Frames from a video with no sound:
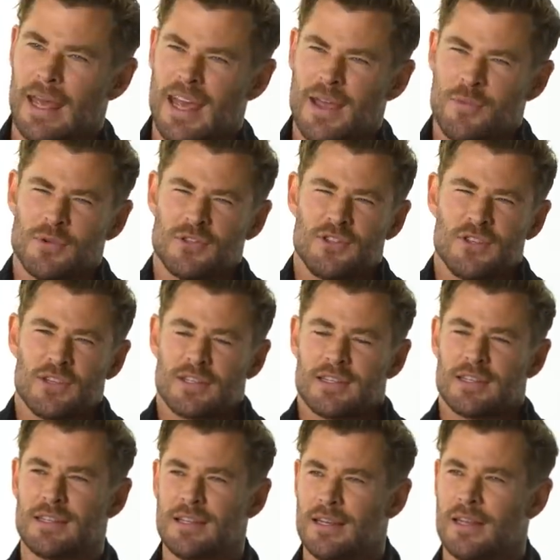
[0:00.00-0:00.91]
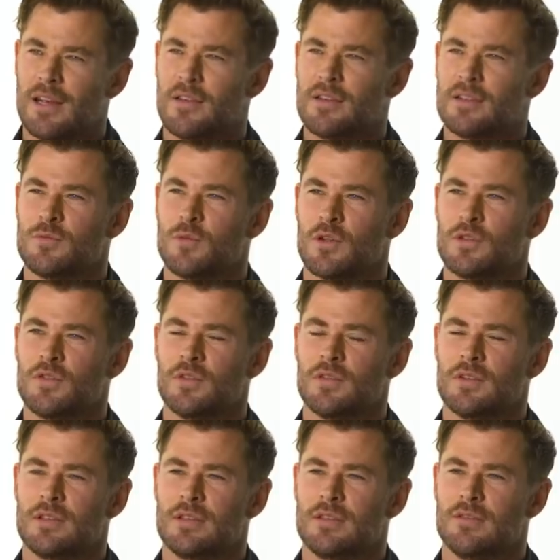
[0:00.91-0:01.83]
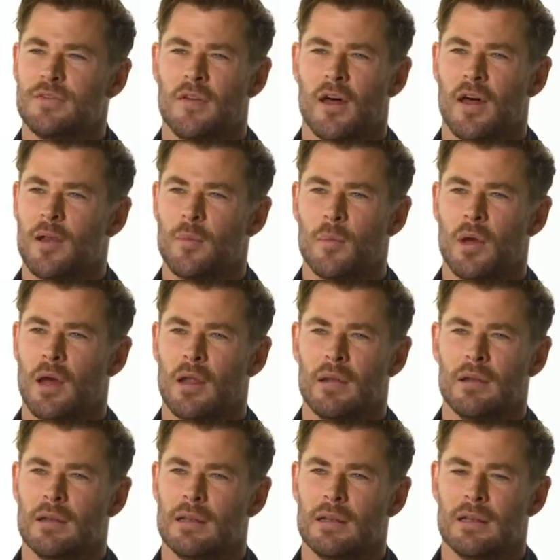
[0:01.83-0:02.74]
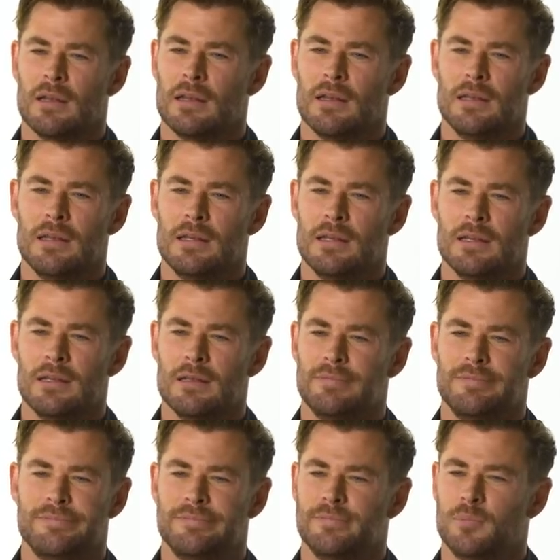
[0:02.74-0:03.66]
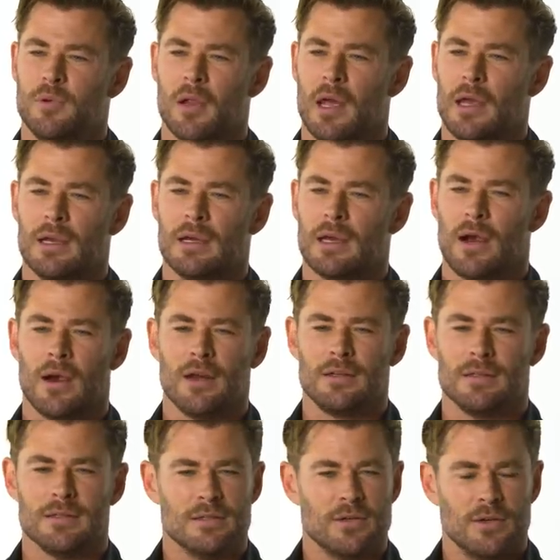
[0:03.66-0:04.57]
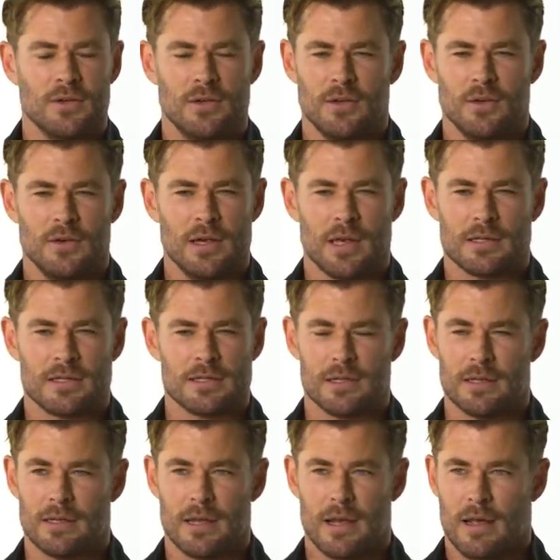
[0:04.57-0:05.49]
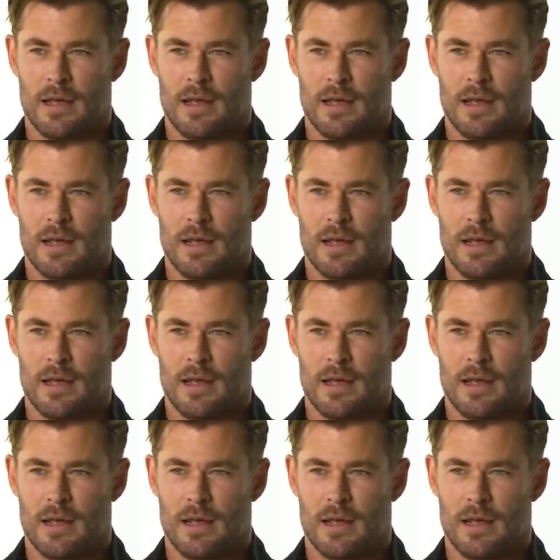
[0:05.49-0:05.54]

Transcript: It was just, you know, this is what's fun about playing characters. You, you get to